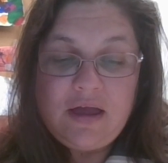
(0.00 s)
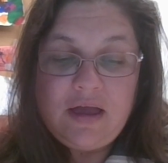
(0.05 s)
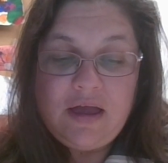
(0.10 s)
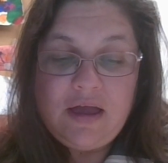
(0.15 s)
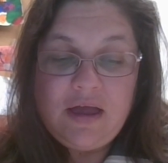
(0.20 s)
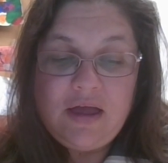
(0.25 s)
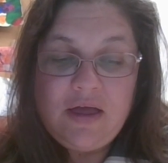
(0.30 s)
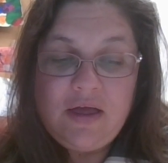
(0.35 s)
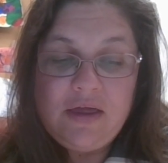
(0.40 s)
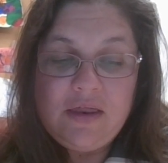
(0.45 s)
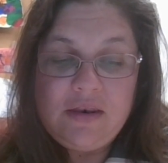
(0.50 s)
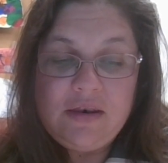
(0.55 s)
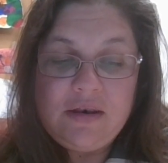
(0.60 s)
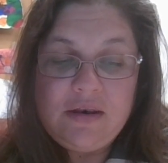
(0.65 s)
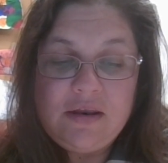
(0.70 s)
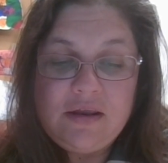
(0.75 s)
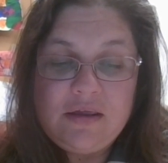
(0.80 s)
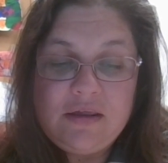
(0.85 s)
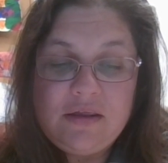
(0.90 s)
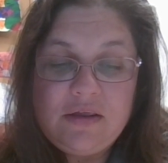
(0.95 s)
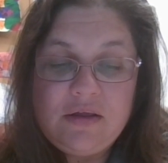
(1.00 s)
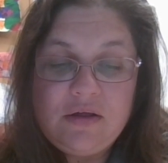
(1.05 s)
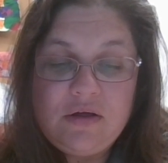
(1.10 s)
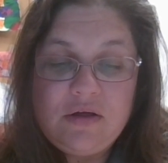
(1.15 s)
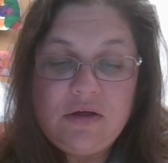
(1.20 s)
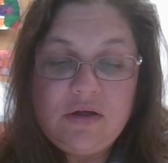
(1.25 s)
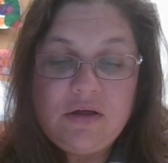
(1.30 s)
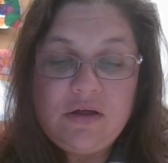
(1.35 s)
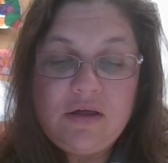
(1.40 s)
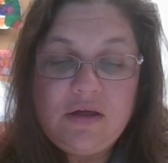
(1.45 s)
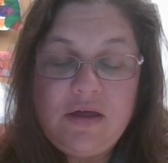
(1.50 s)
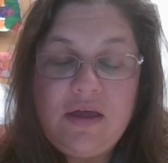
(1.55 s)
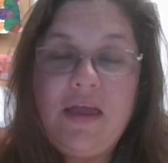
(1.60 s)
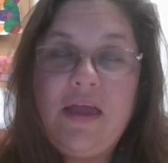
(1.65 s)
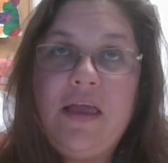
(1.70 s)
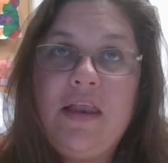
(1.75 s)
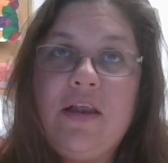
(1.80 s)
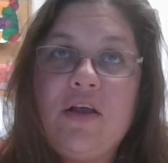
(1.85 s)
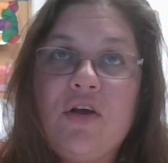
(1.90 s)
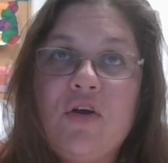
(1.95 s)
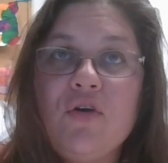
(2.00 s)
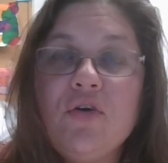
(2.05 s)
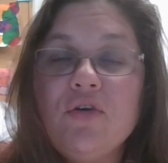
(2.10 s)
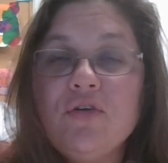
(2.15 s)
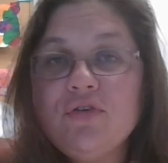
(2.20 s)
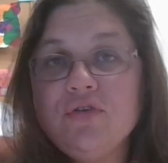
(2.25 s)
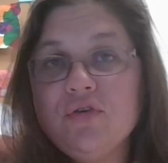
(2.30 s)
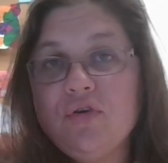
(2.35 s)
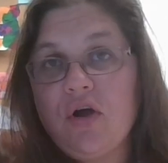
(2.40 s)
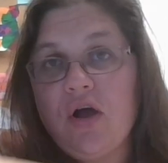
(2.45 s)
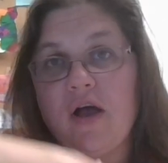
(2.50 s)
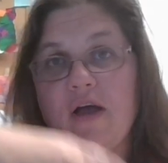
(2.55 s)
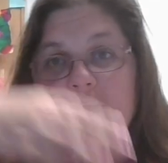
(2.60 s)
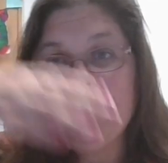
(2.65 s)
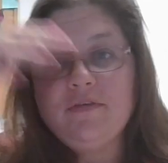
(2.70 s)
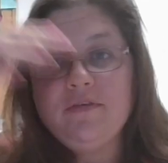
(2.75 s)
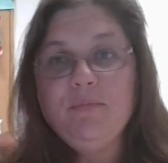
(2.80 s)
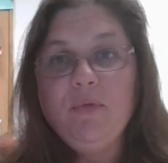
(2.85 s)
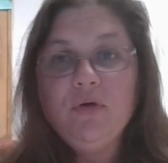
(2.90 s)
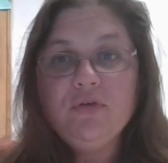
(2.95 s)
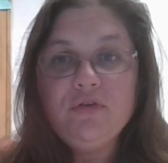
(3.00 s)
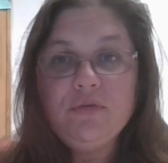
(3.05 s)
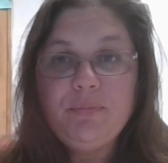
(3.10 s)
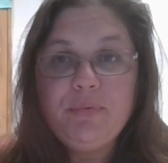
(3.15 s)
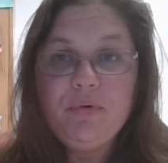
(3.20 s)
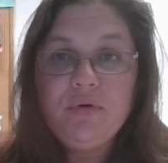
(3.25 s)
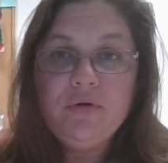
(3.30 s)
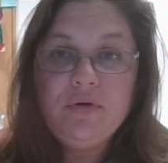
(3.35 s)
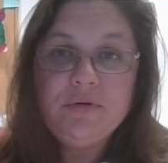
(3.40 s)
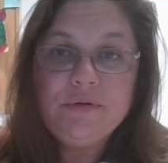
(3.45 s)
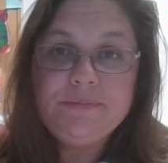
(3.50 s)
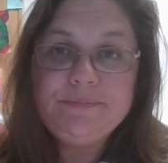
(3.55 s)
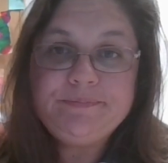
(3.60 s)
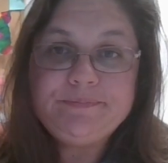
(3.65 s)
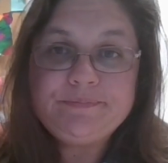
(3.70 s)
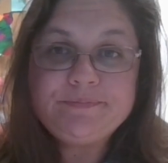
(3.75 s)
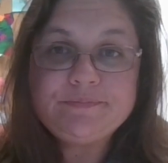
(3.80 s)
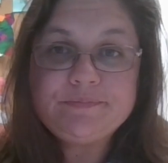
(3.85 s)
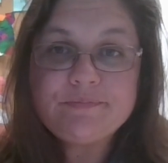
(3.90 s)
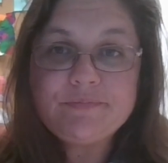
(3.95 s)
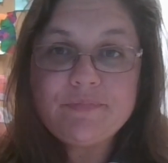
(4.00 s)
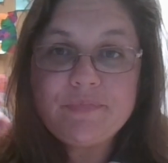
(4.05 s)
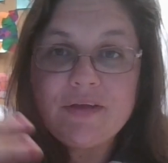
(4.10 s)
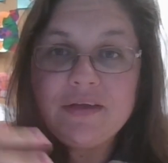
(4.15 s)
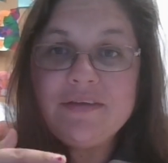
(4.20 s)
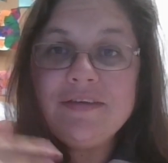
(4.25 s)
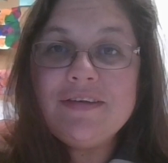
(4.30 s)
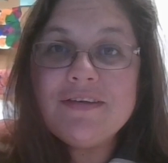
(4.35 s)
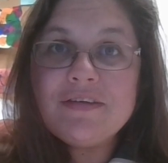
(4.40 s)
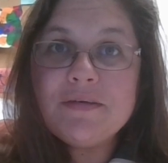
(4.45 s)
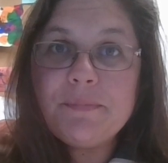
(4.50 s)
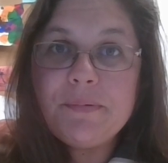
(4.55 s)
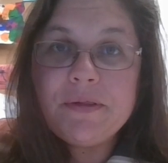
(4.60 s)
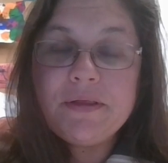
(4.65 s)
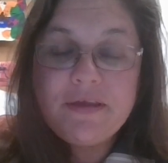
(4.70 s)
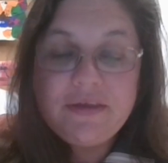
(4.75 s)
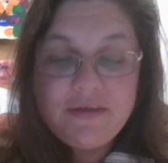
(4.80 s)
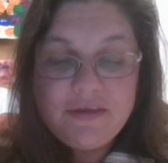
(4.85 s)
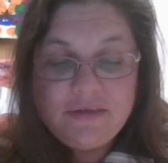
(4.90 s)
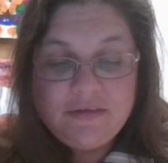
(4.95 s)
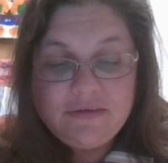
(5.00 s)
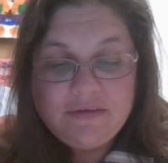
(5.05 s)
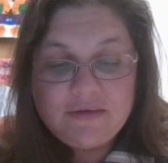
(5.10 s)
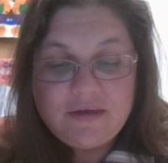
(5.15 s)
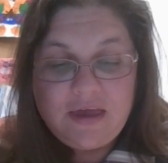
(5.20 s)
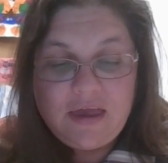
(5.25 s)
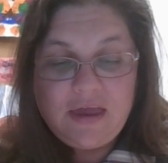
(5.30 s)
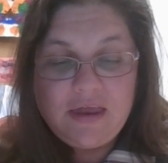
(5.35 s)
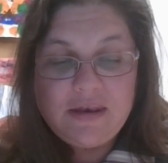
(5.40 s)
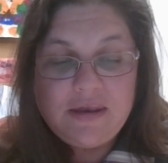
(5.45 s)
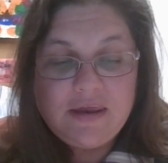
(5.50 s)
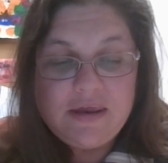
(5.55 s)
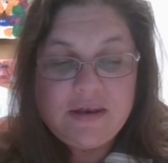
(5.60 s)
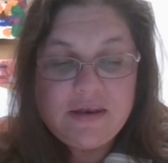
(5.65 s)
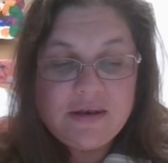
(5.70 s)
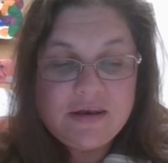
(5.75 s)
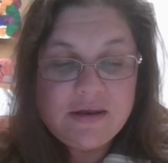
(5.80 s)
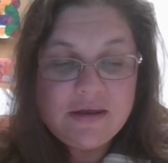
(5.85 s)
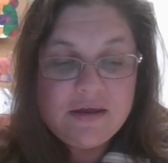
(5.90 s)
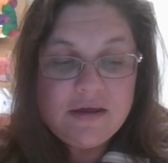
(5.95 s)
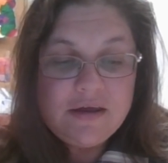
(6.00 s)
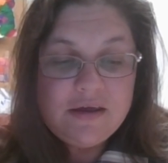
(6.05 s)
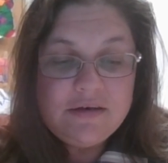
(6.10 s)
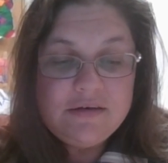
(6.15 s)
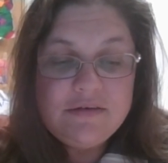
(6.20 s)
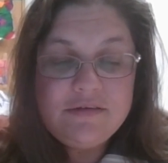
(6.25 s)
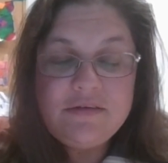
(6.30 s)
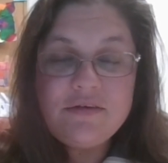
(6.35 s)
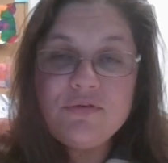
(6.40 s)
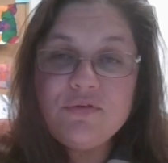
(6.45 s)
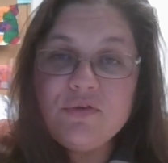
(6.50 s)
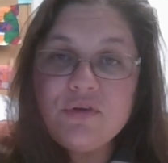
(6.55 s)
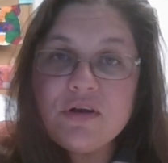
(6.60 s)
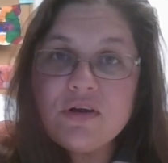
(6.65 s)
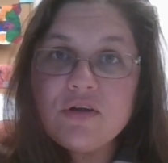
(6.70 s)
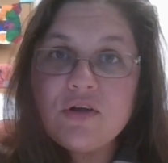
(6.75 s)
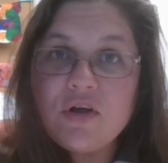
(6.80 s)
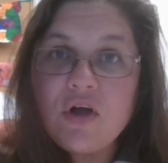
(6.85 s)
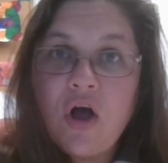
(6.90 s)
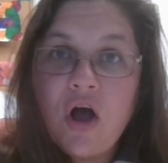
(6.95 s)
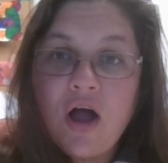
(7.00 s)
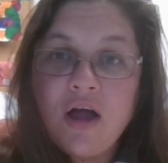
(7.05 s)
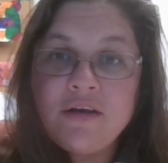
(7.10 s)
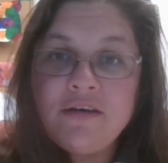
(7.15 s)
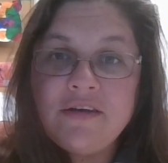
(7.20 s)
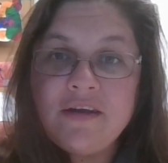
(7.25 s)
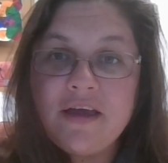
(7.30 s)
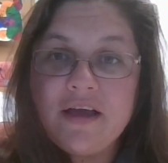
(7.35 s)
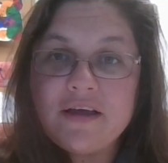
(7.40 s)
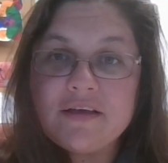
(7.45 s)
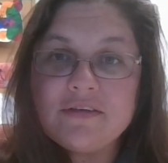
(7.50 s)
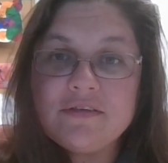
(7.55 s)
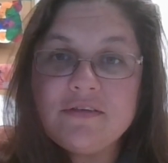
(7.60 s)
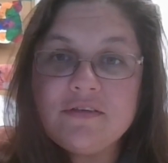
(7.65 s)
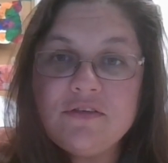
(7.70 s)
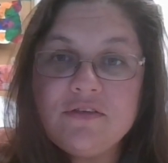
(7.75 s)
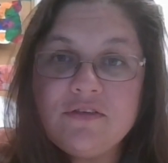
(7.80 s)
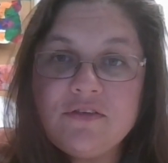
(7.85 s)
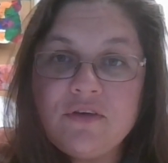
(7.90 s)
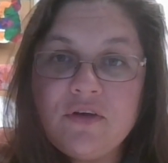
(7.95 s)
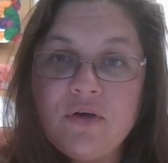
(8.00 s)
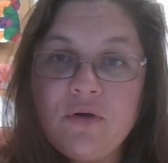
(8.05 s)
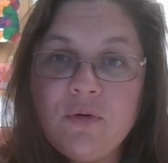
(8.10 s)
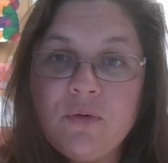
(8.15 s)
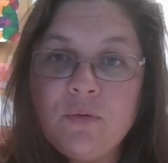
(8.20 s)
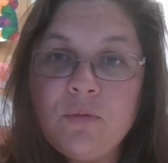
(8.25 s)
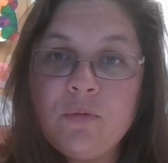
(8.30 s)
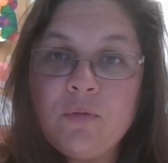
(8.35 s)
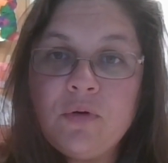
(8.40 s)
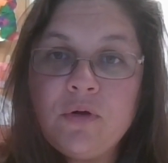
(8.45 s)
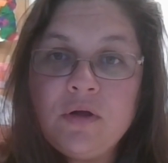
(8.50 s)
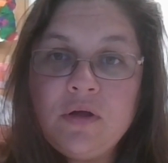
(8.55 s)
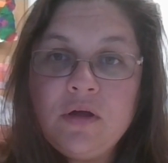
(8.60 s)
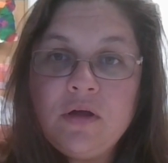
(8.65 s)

and it occurs across multiple disciplines and in different contexts. And so